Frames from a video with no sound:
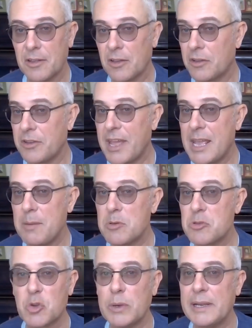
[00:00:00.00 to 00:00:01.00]
Her name
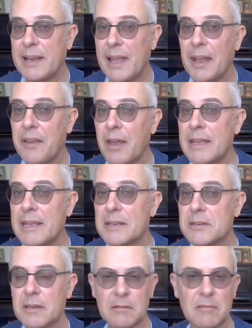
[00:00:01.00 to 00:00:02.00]
is Queen
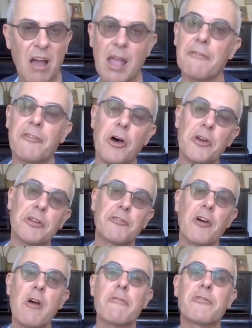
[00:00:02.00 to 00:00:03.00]
Anait." "I have heard of
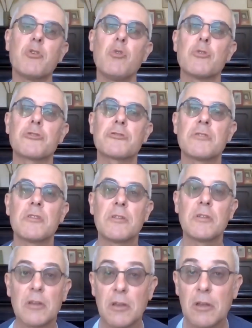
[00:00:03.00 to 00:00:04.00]
her, of course."
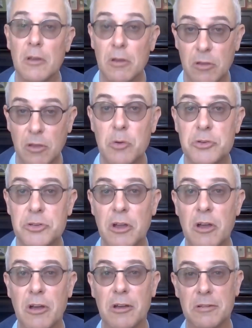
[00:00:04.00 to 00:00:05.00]
"Go to
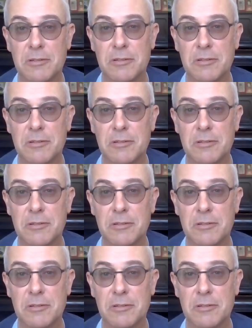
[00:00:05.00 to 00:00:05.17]
her.